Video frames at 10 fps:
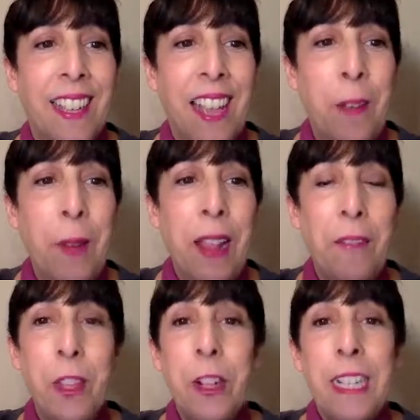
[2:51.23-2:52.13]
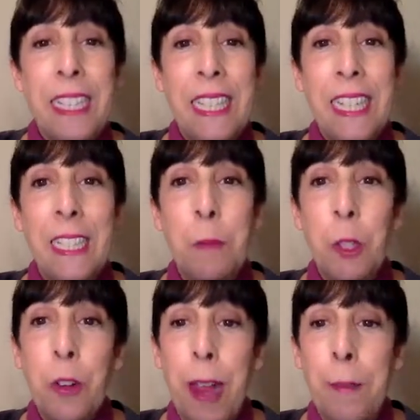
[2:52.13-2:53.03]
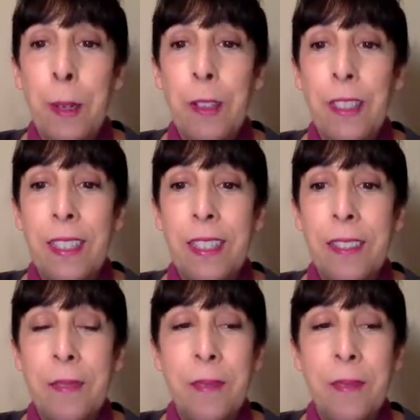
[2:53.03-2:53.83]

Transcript: And we have 36 subscribers.